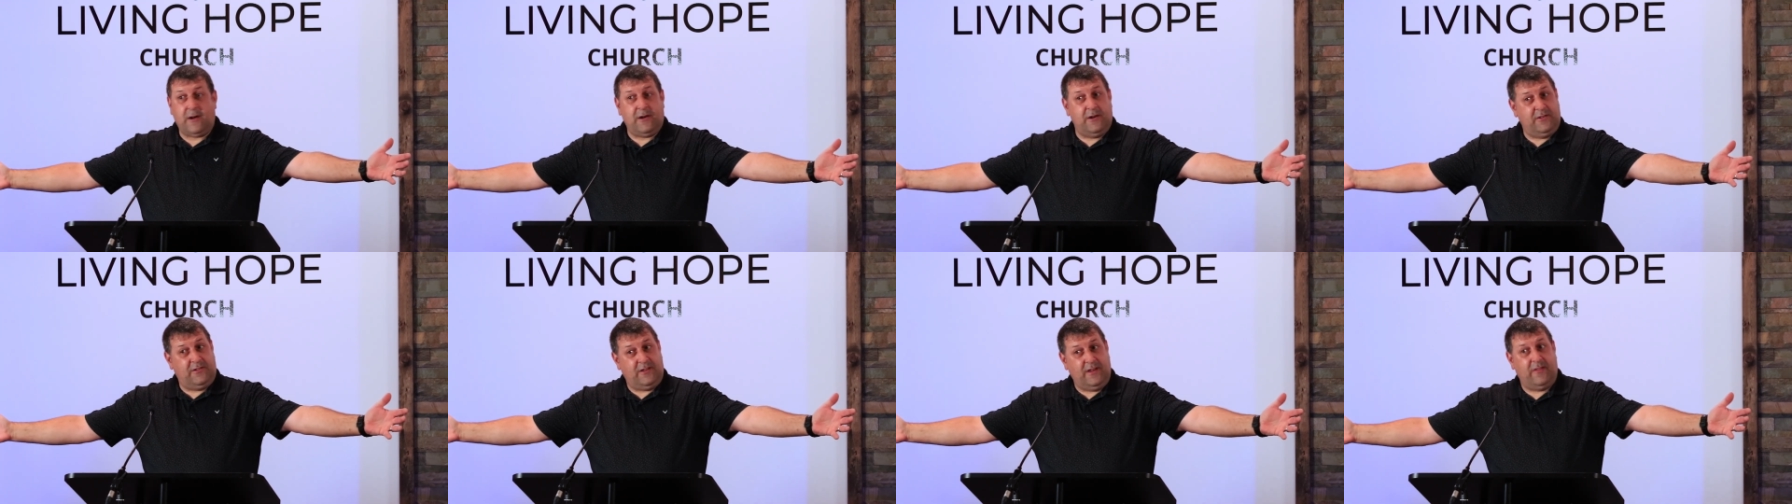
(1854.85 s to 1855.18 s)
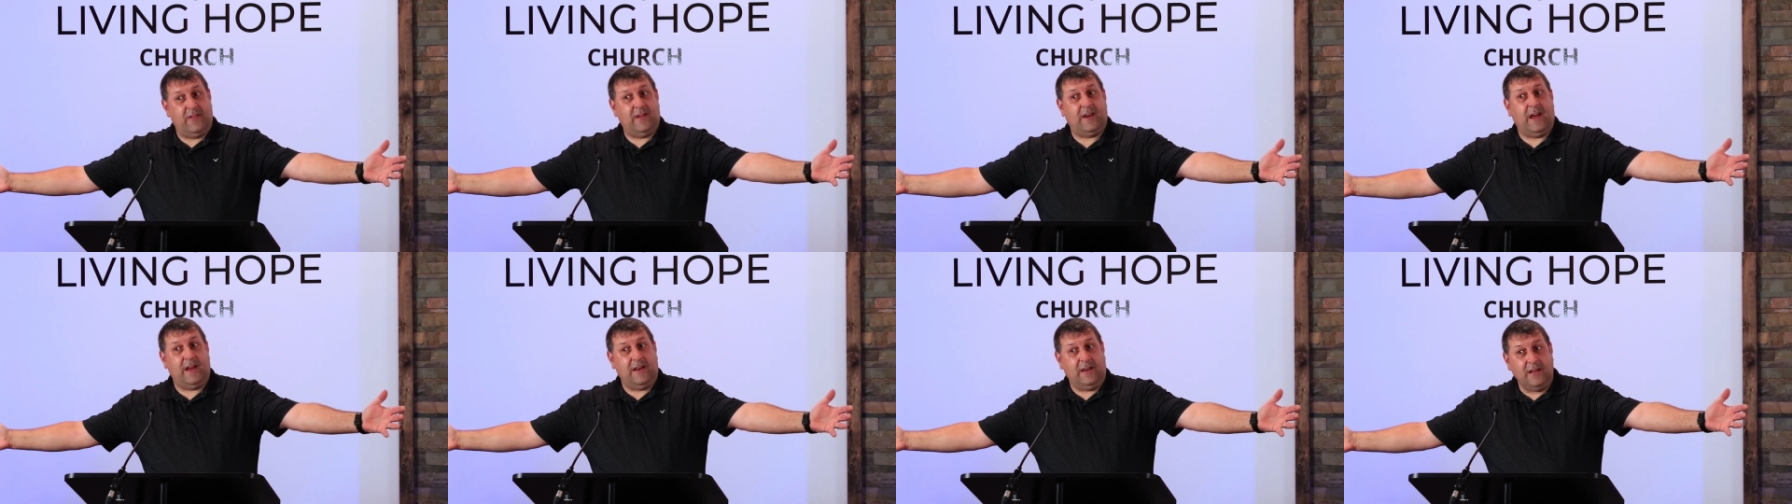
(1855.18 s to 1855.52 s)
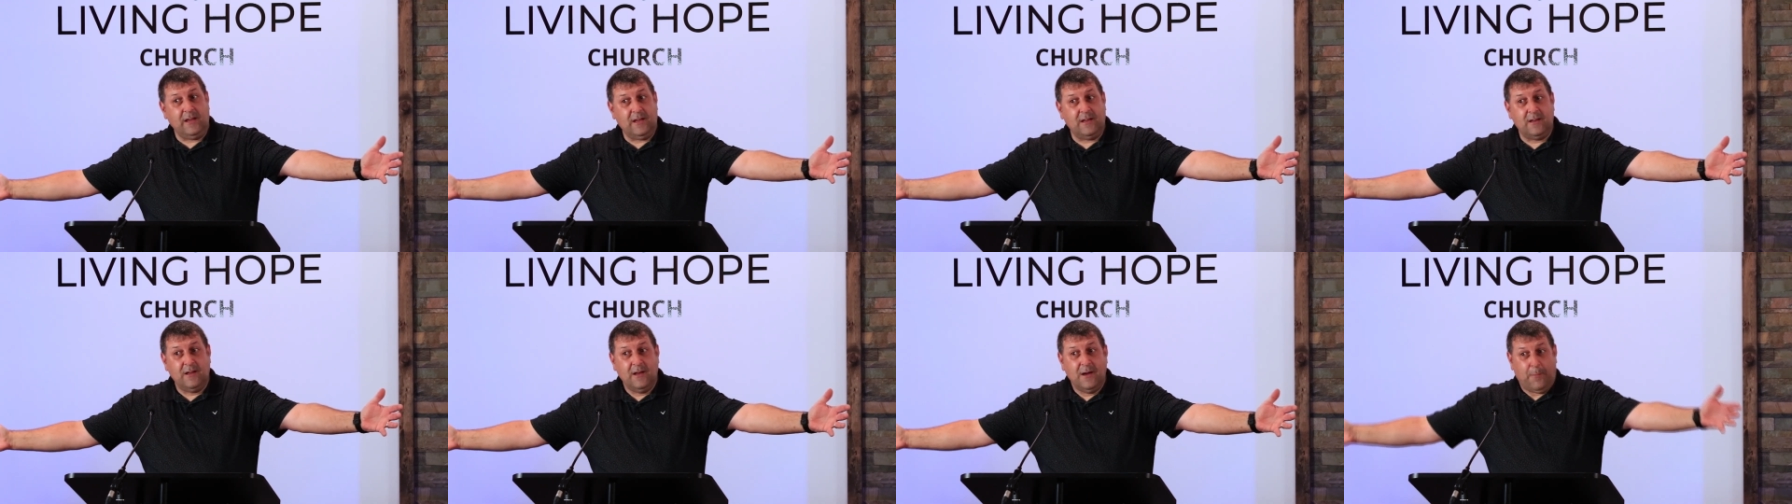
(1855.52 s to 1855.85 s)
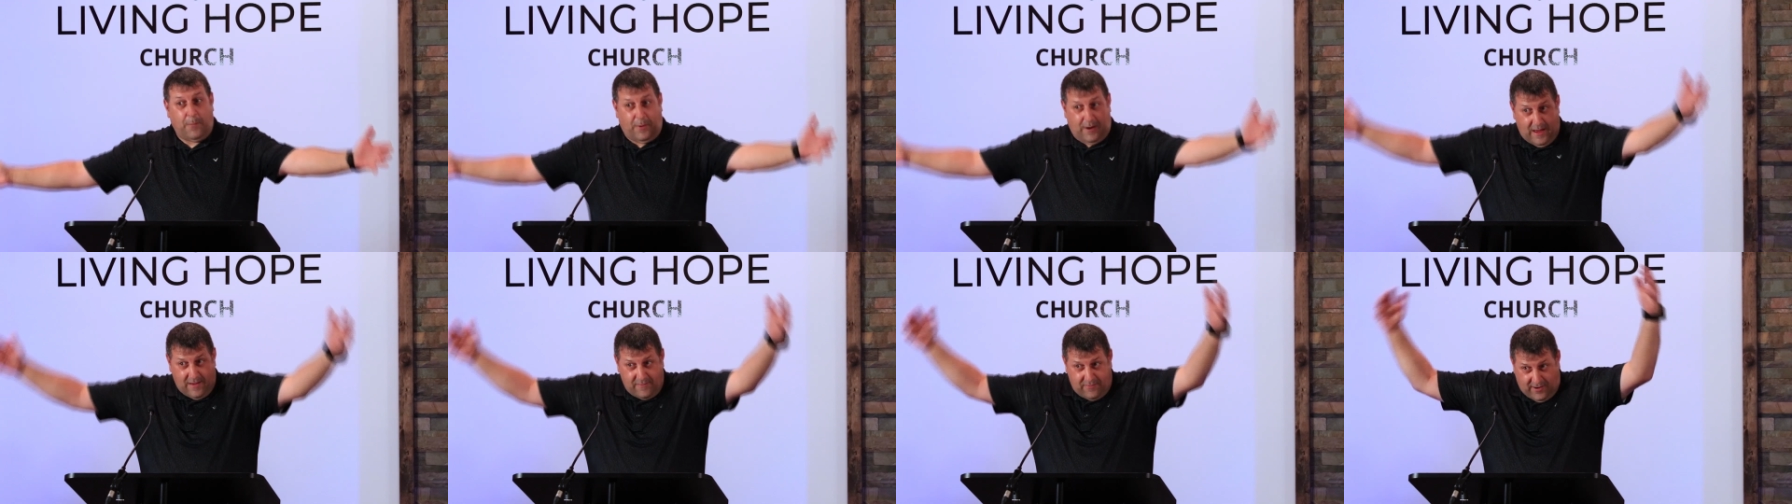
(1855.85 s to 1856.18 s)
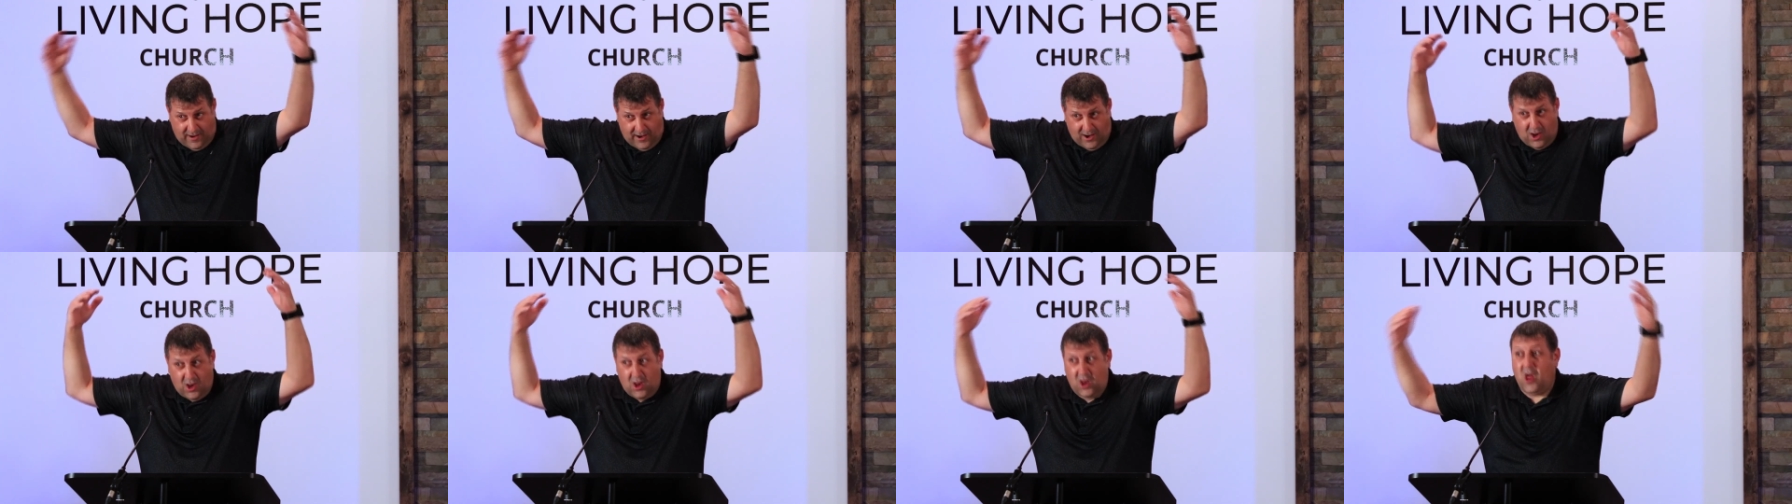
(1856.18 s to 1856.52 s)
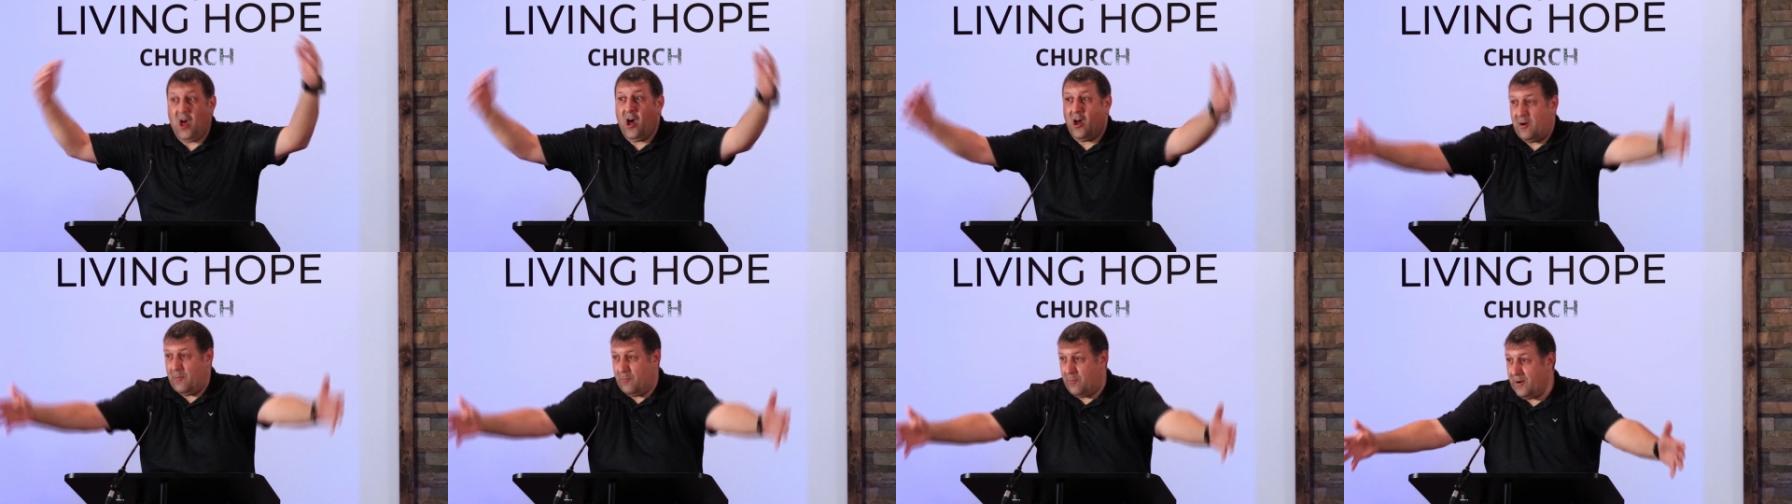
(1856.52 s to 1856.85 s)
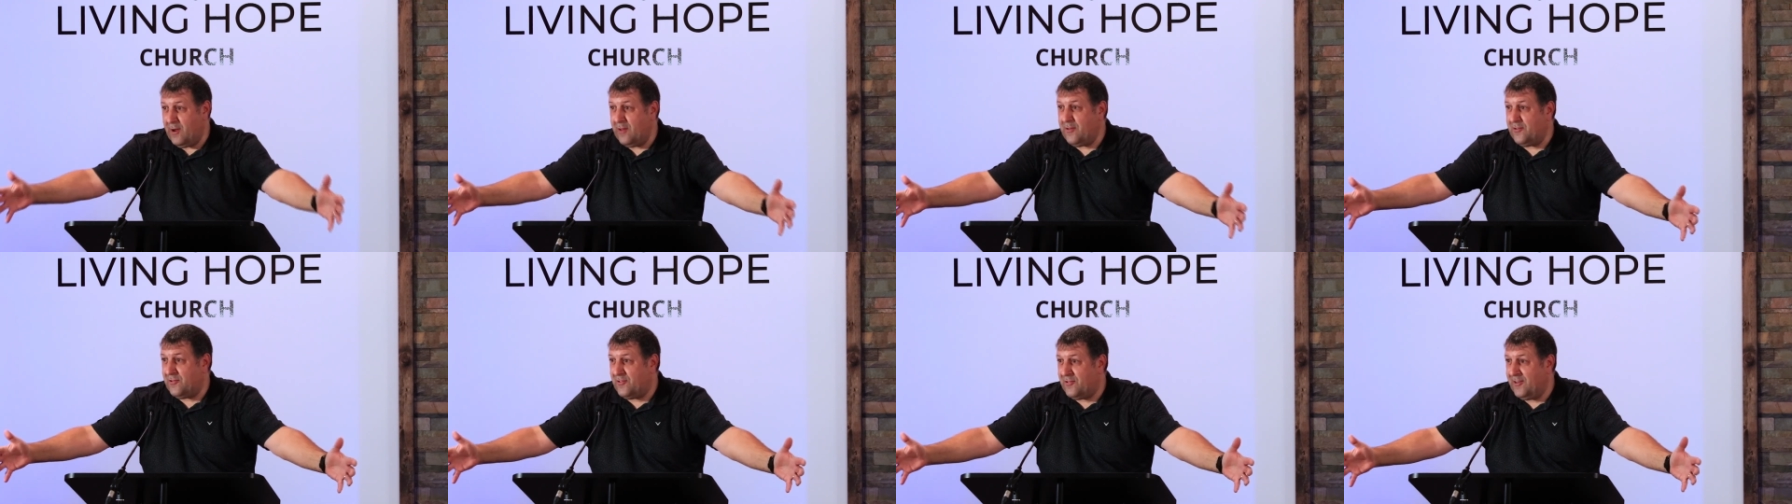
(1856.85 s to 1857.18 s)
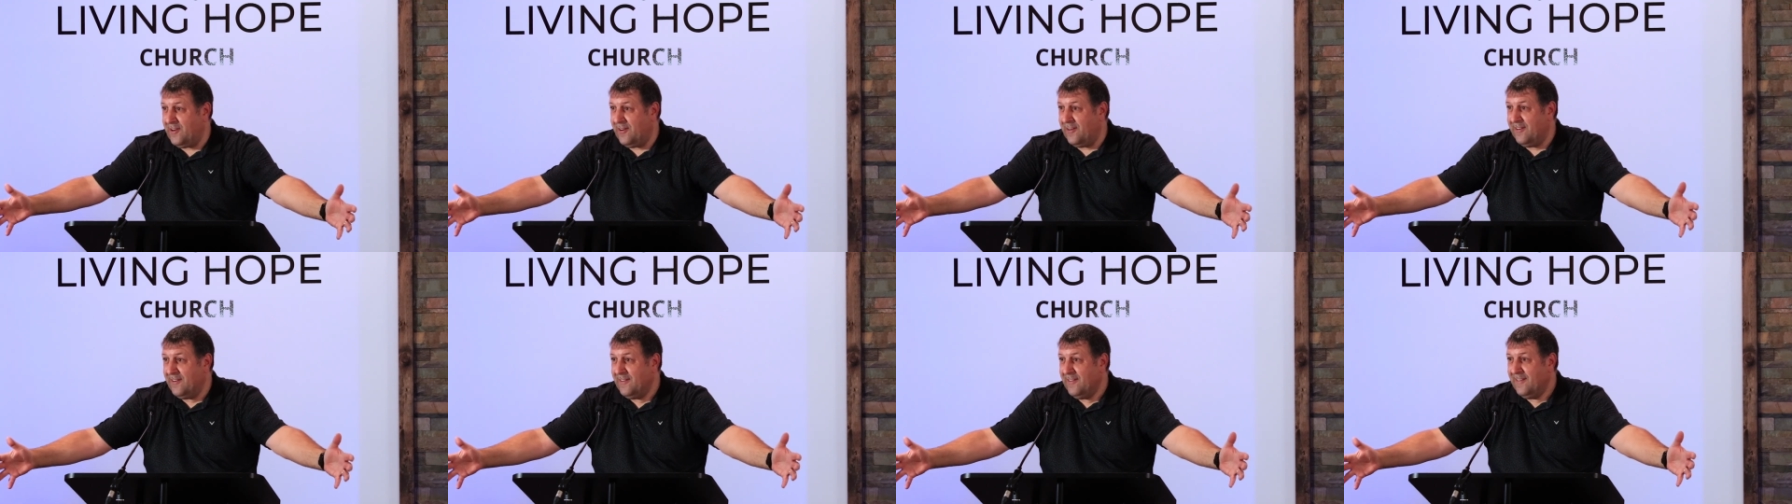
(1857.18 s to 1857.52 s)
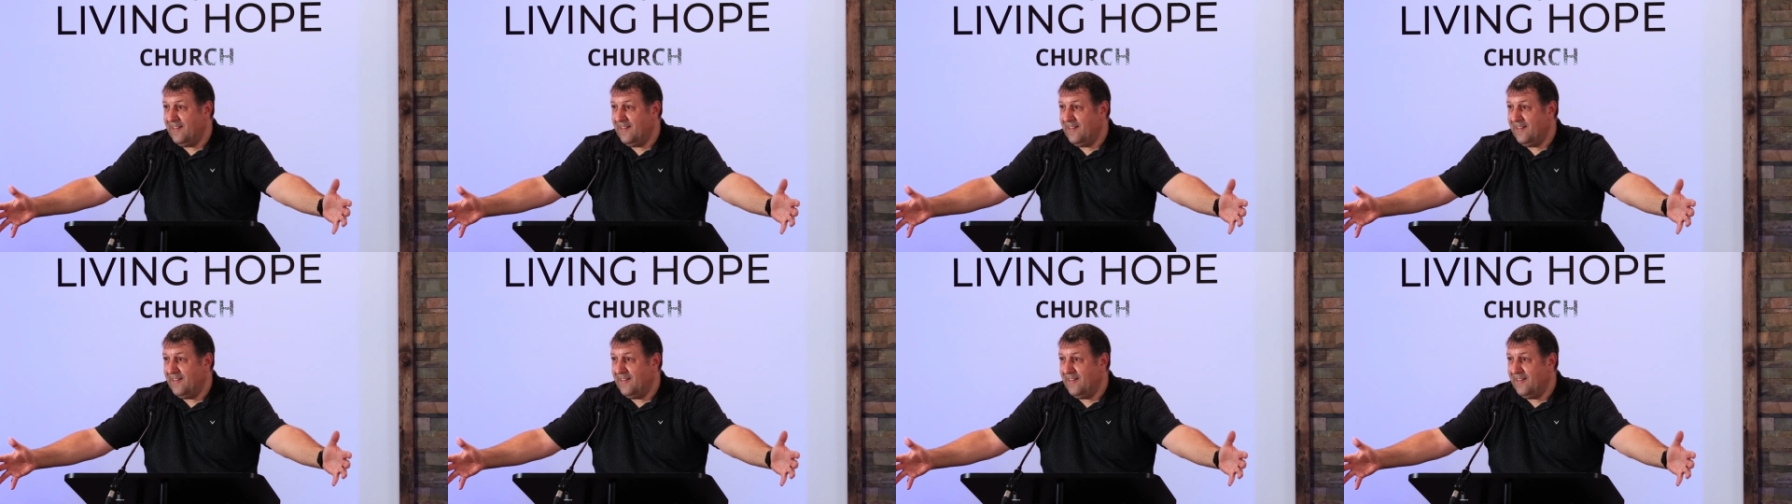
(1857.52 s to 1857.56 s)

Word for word: going to say that I need, but I've got a lot of brothers here.